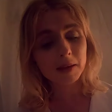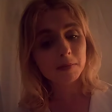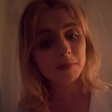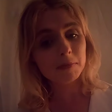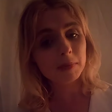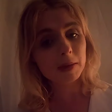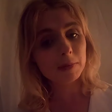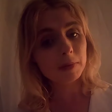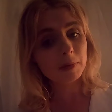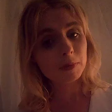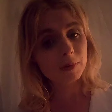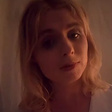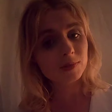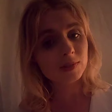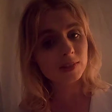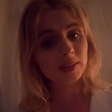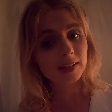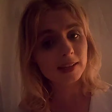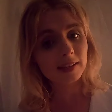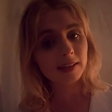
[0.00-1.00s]
maybe one
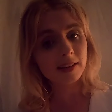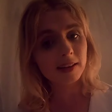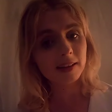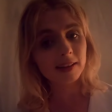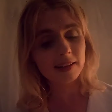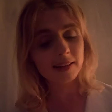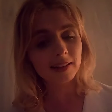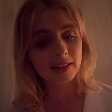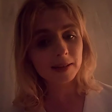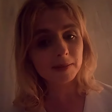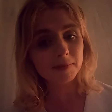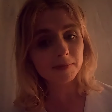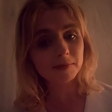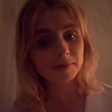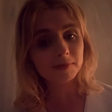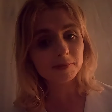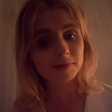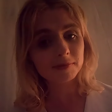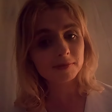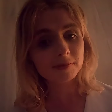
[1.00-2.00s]
day I'll
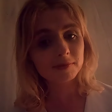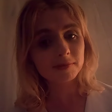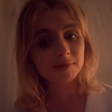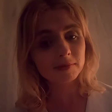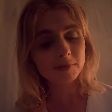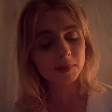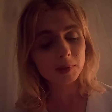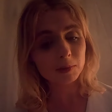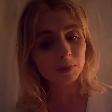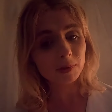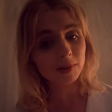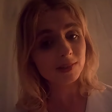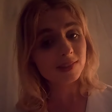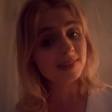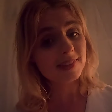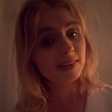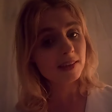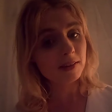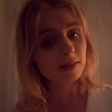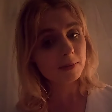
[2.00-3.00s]
write a
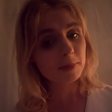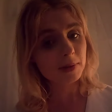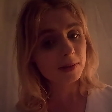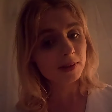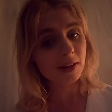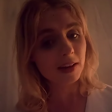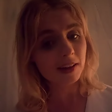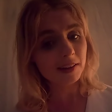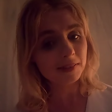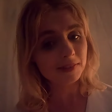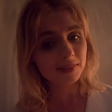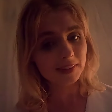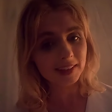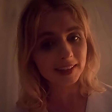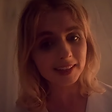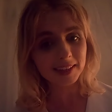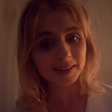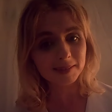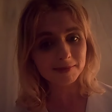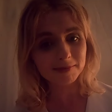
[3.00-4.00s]
song about coffee.